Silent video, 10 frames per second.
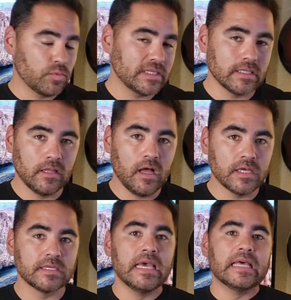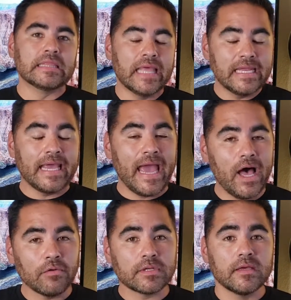recent laws letting
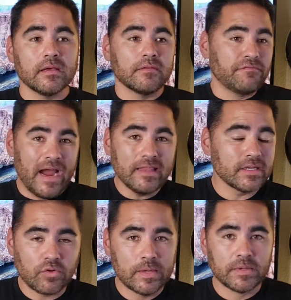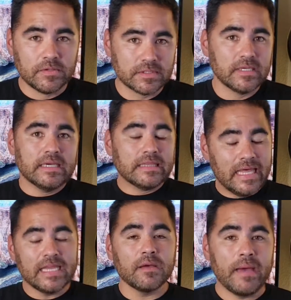out violent criminals,
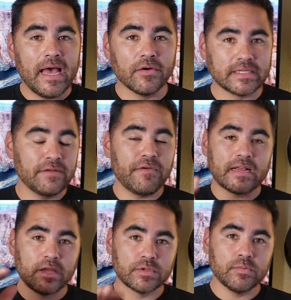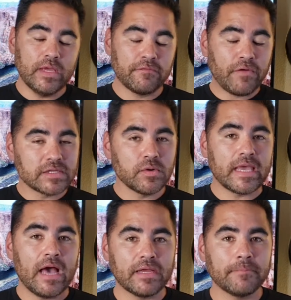letting them out. In fact, there was in Fresno
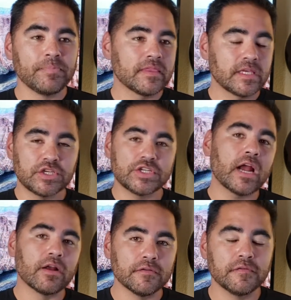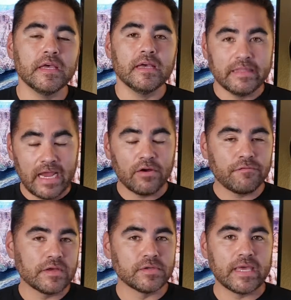County, the sheriff there in
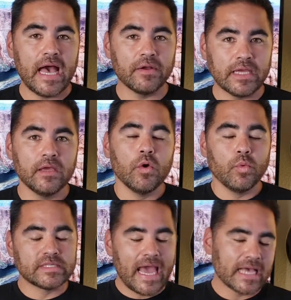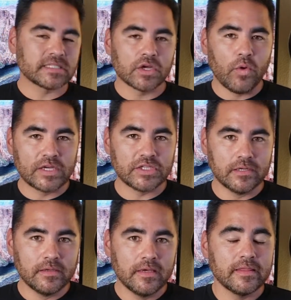Fresno County was asked a
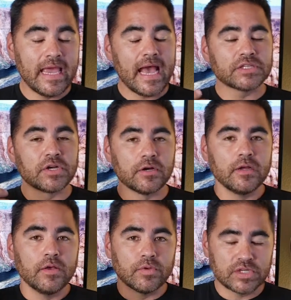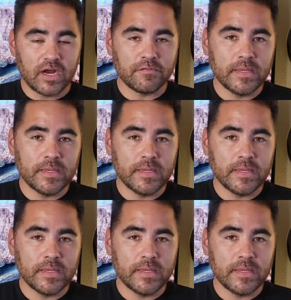question. They asked her, "Well, Sheriff